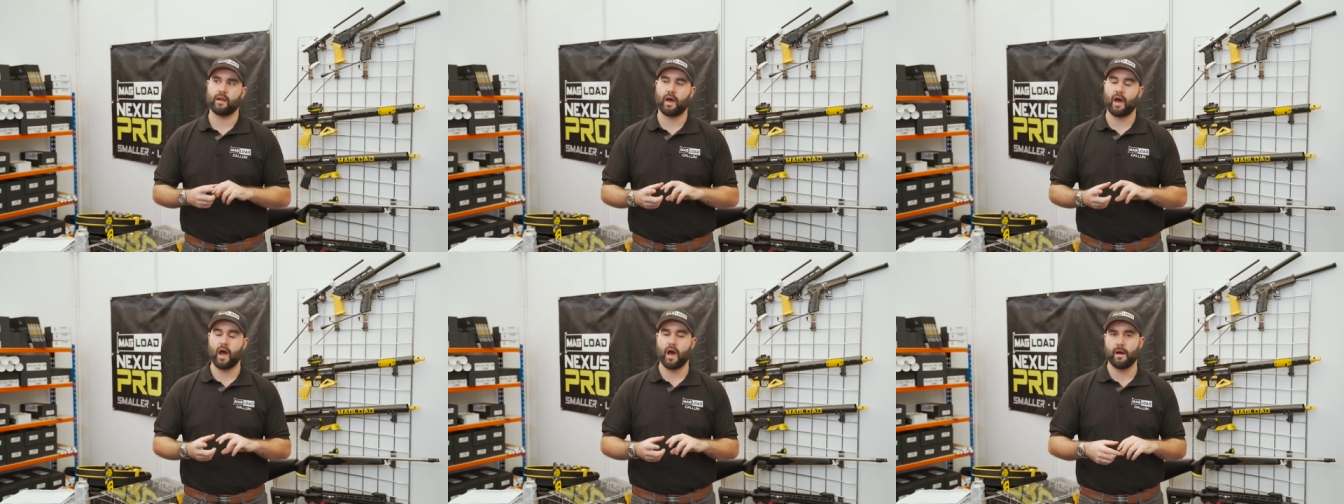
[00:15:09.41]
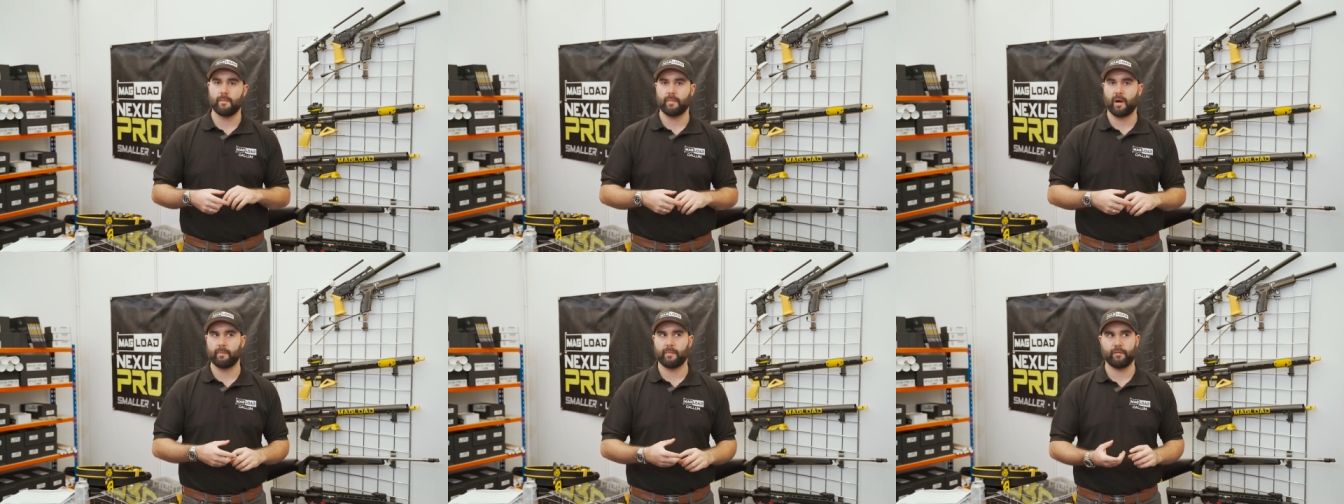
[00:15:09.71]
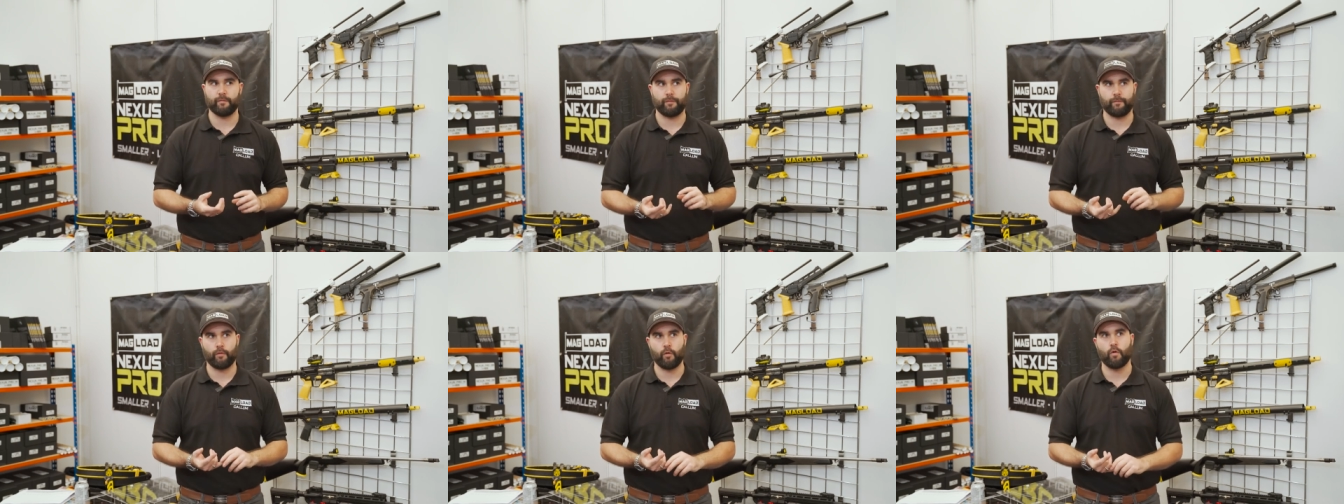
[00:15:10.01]
Yeah. Um, I
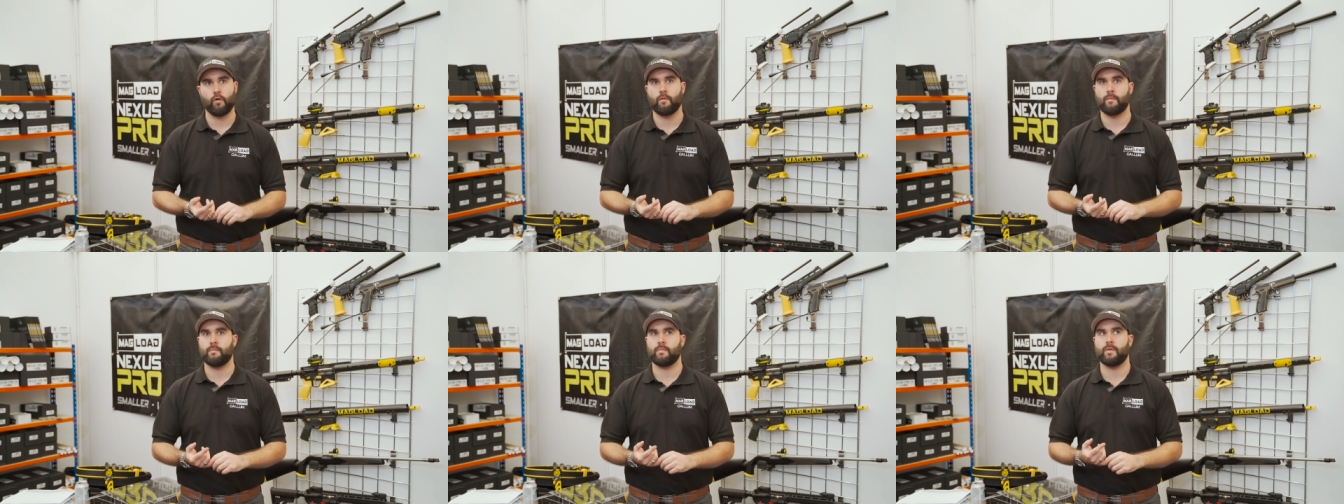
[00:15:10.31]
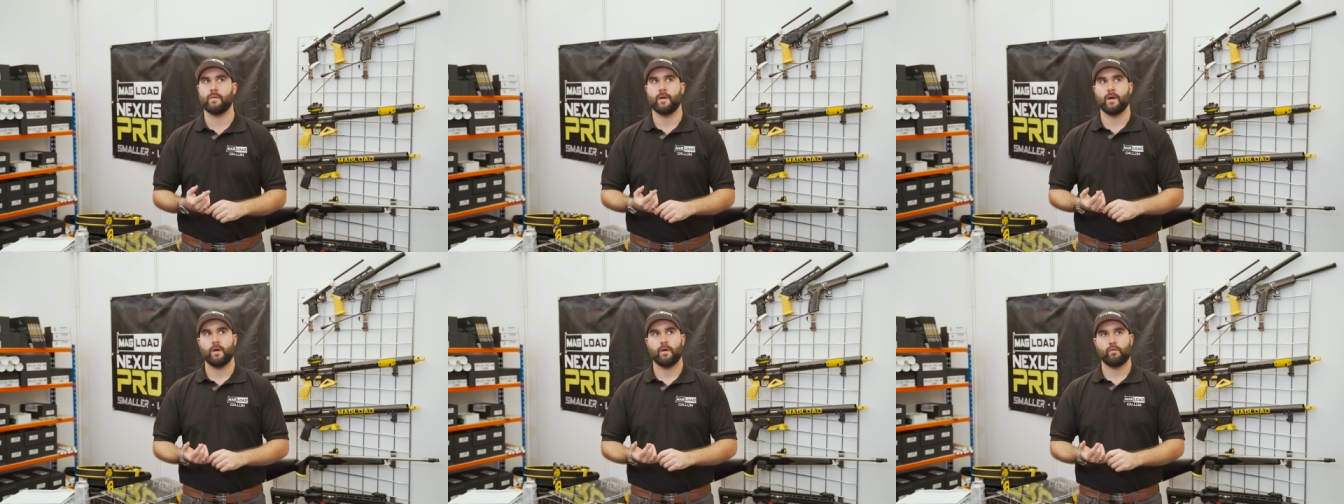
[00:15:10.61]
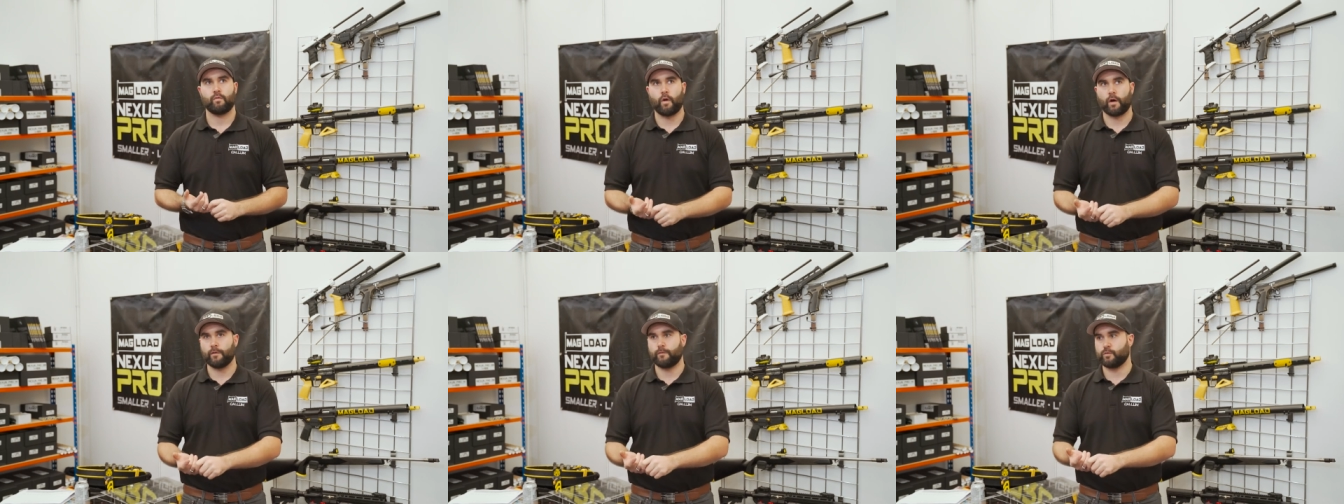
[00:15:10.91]
mean, Form
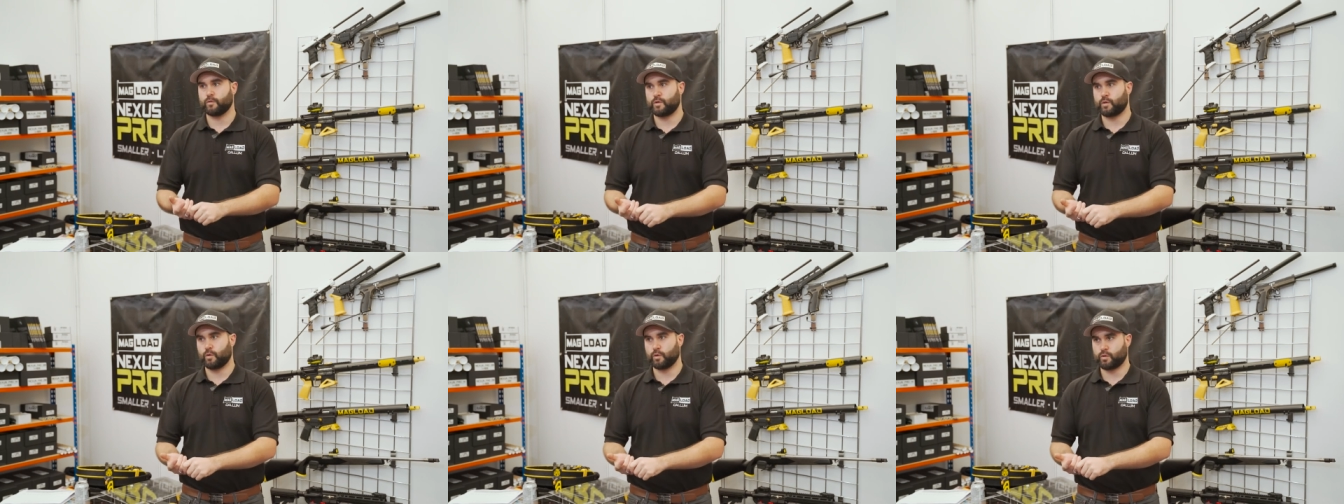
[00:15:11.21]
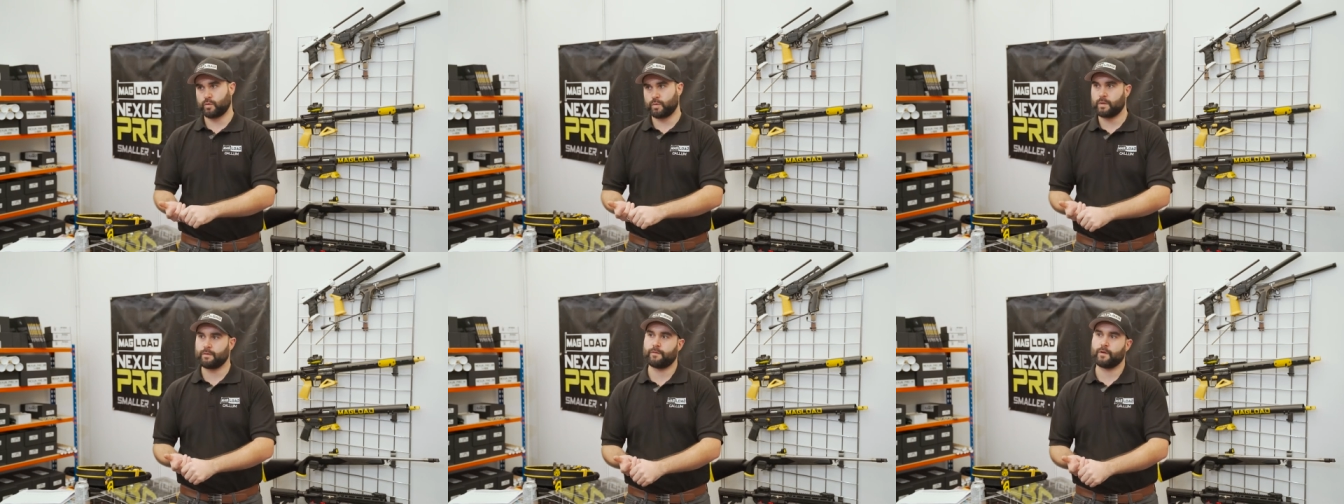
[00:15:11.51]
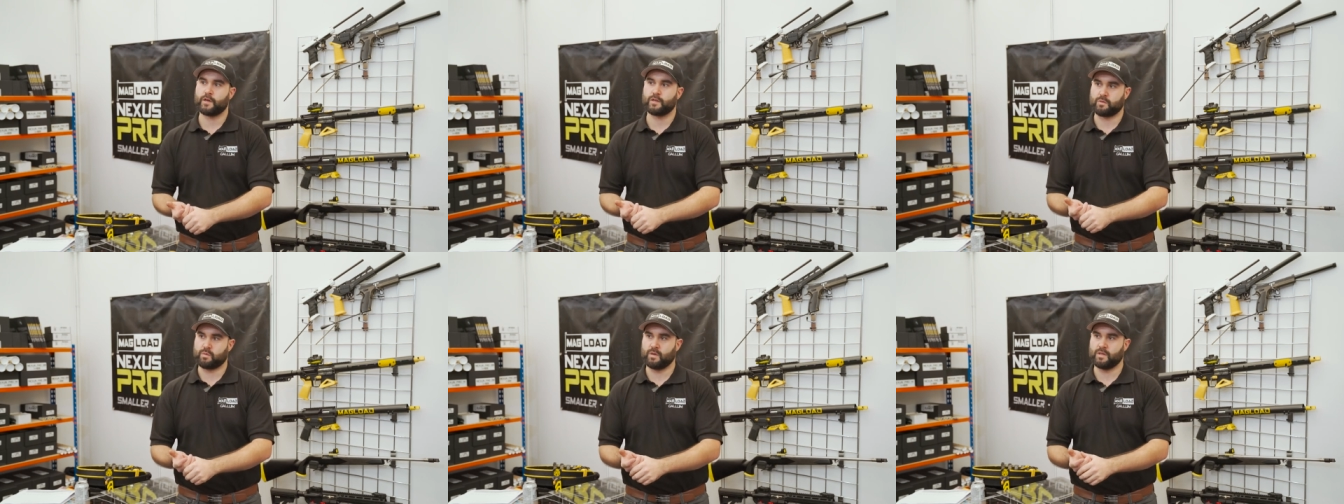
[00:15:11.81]
rifle stocks were the
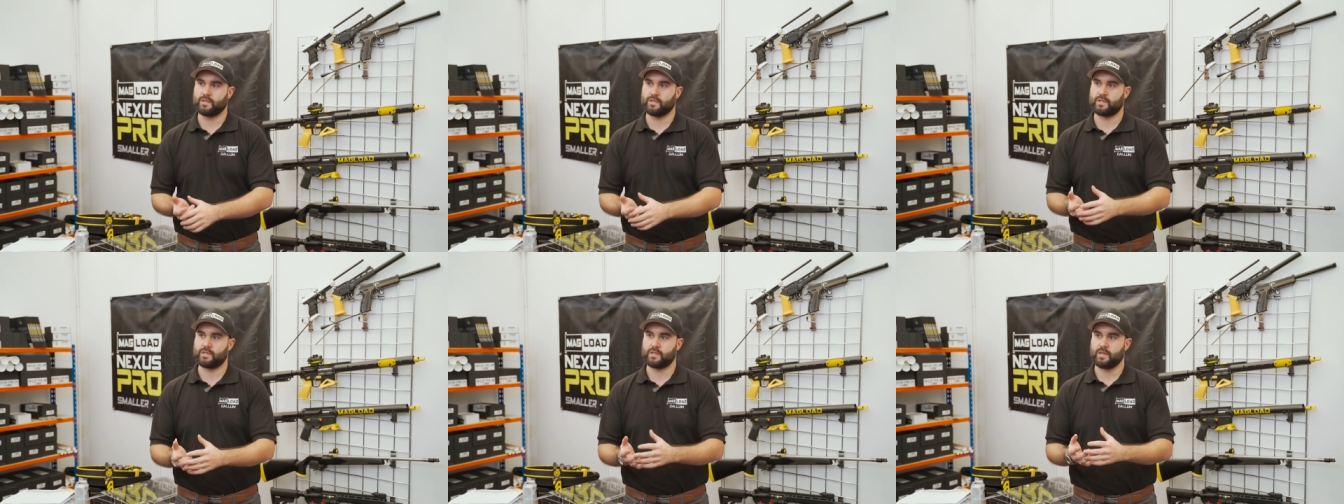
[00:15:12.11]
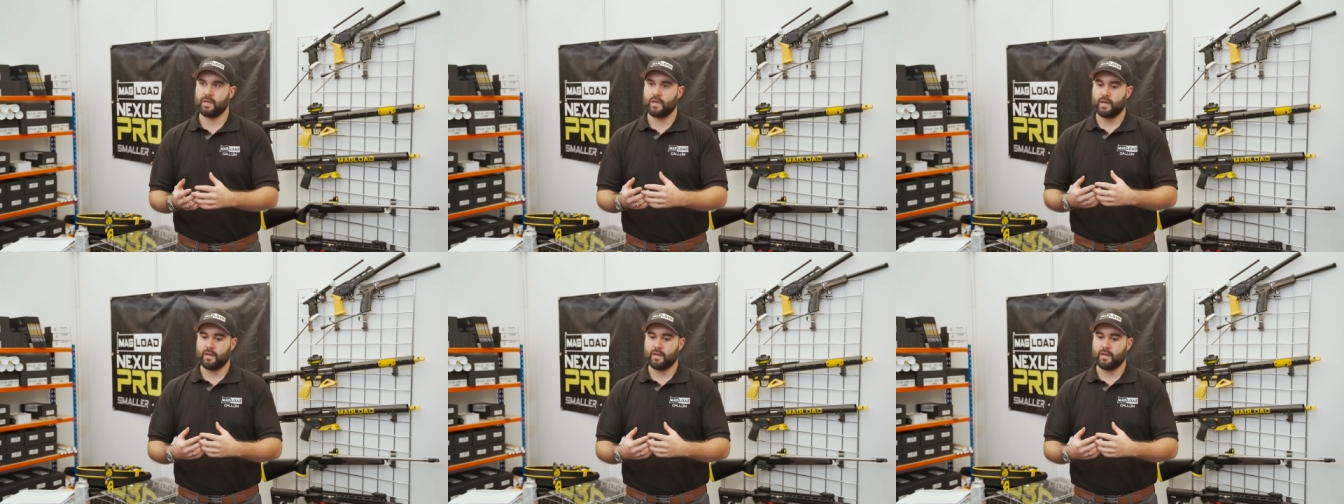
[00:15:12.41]
first ones